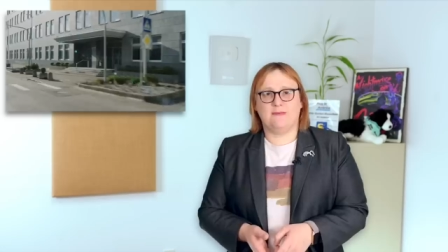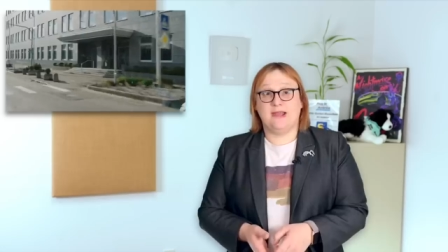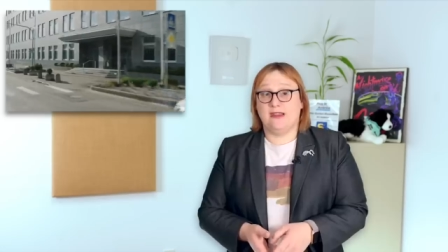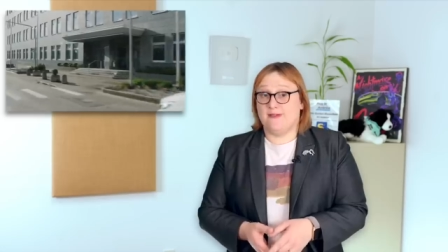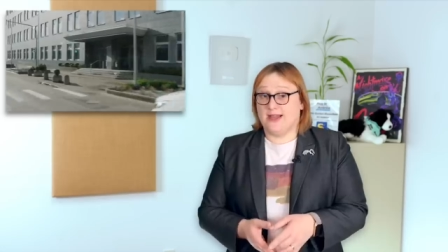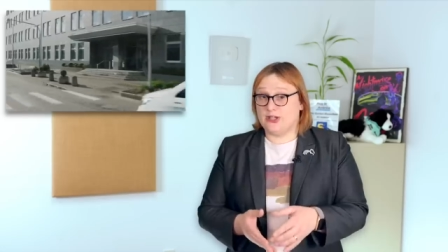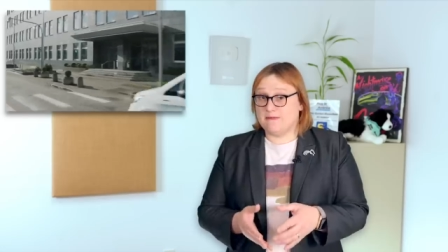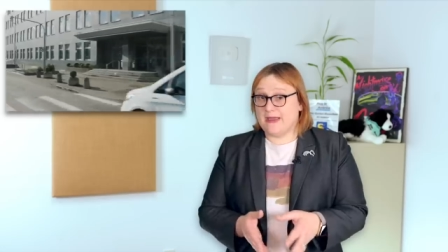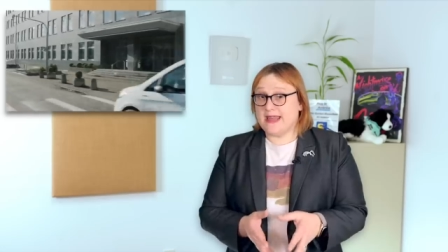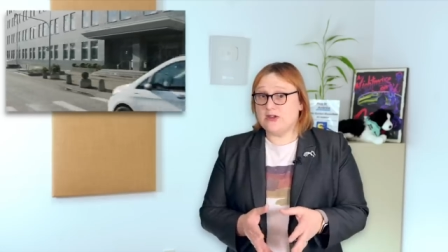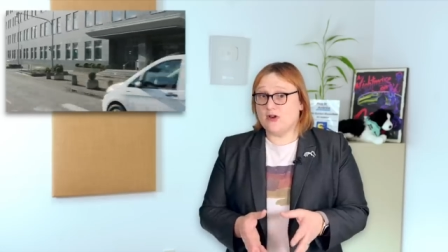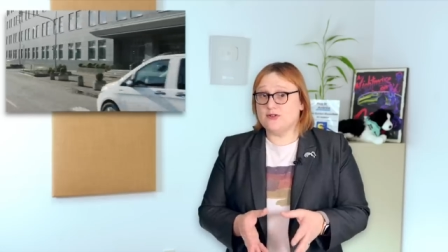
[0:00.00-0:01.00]
minivan, you
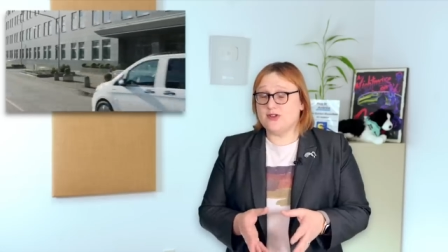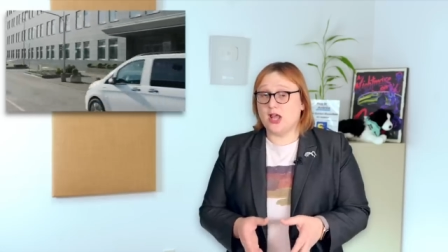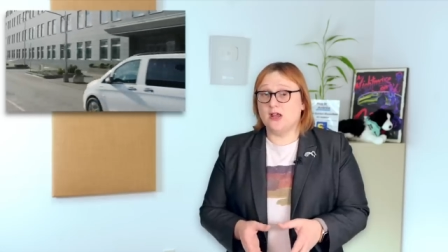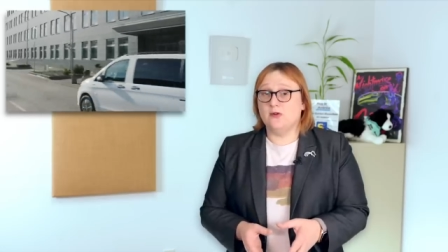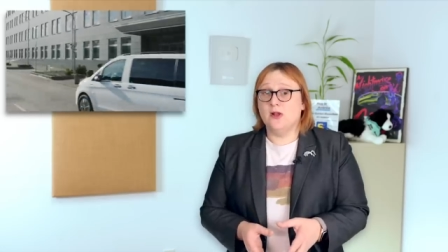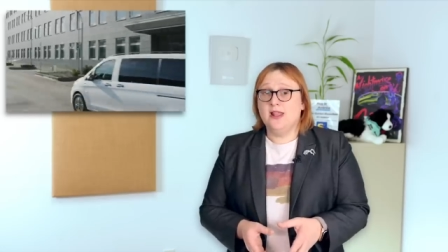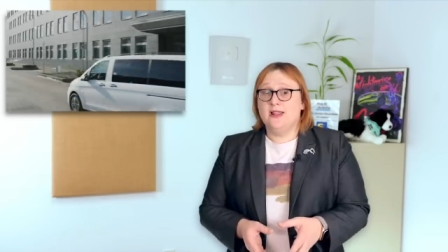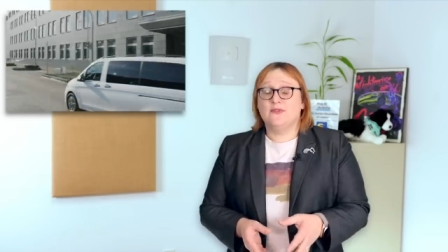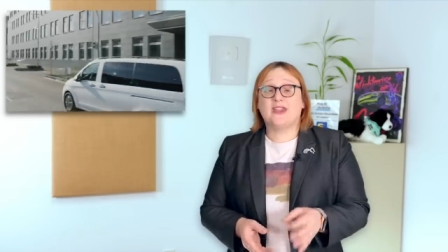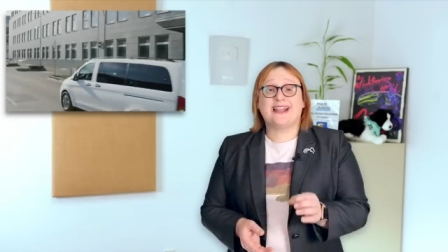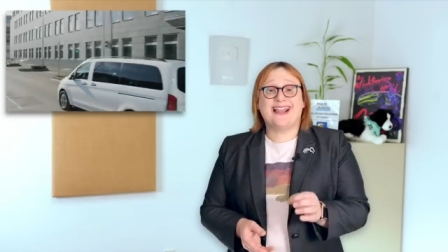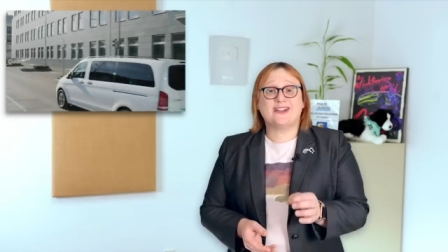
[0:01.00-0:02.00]
may not know
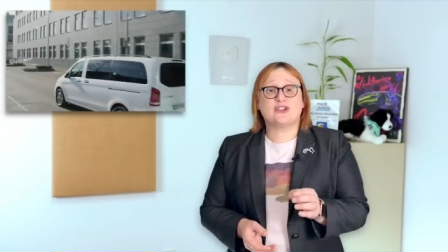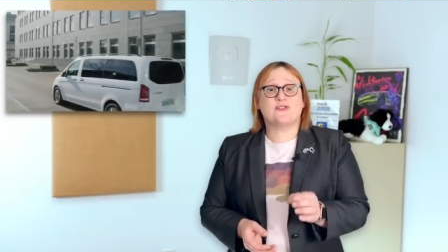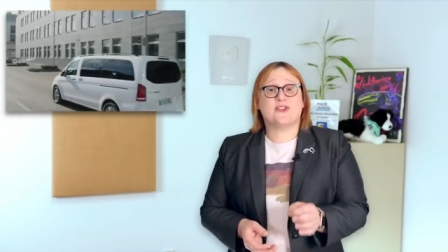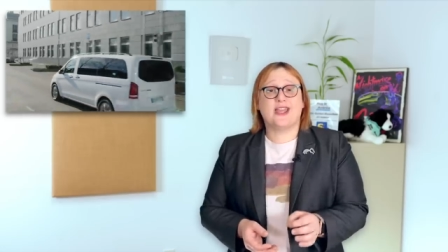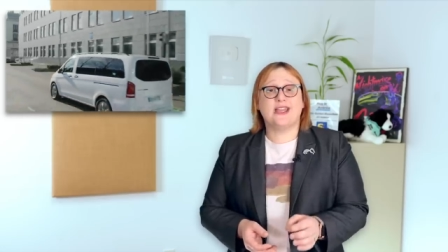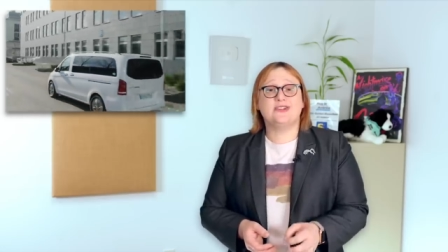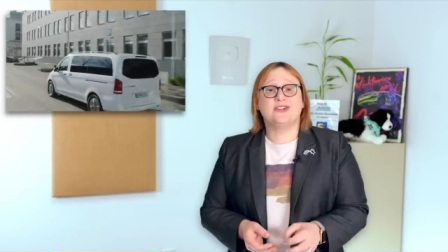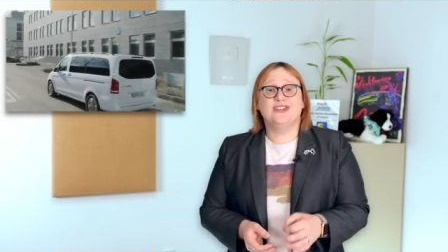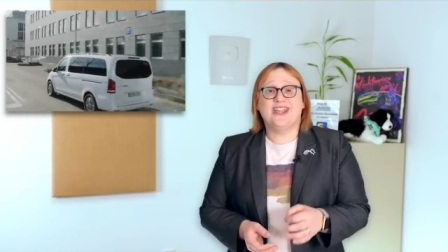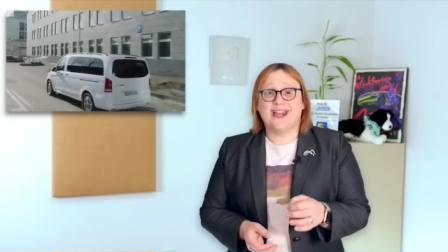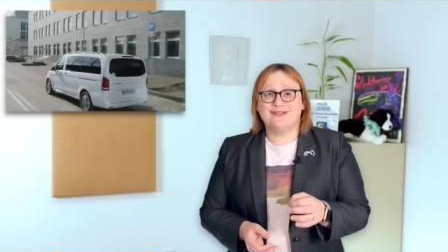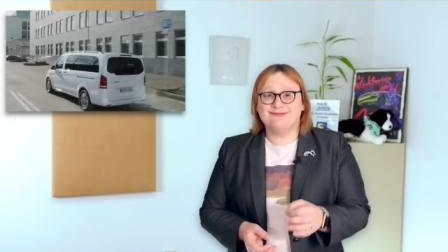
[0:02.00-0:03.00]
that electrification
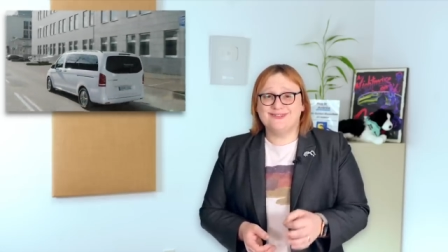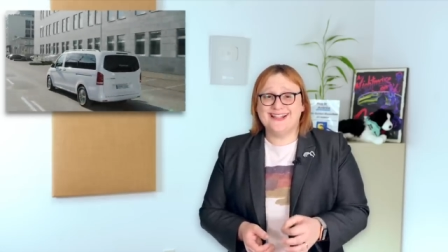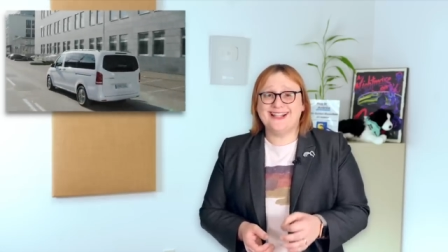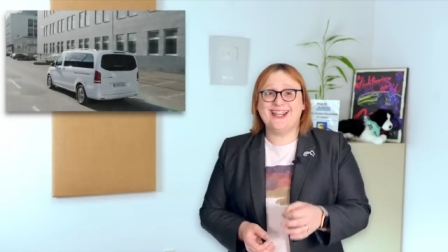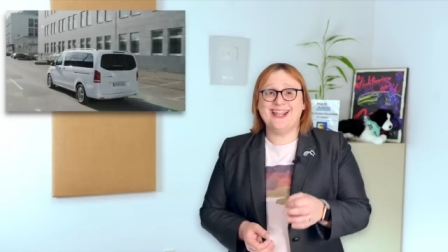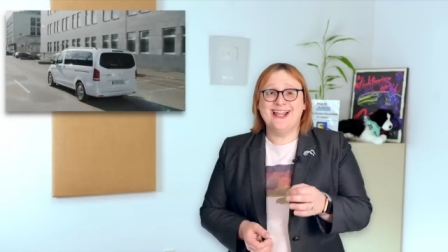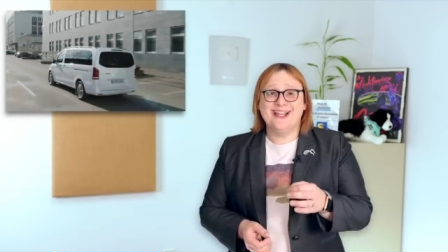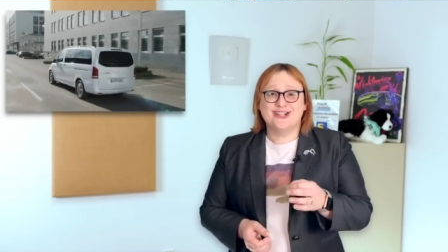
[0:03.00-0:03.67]
can really